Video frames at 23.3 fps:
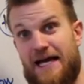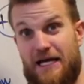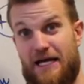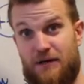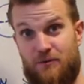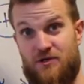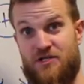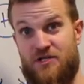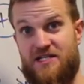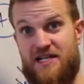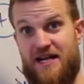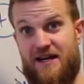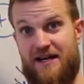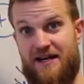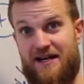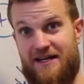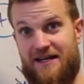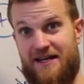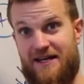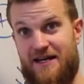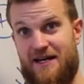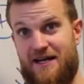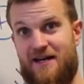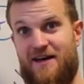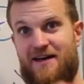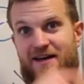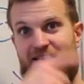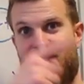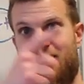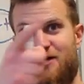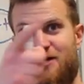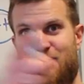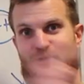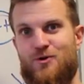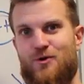It was Derek,
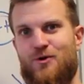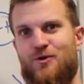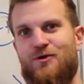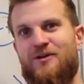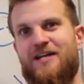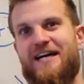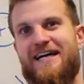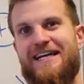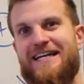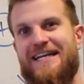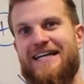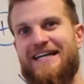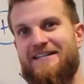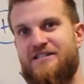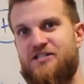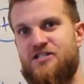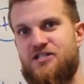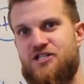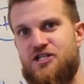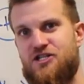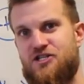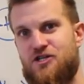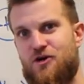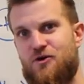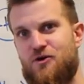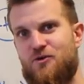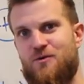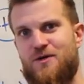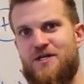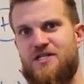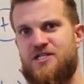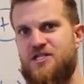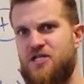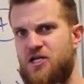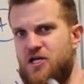your online English teacher
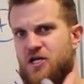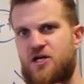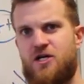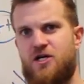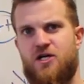who is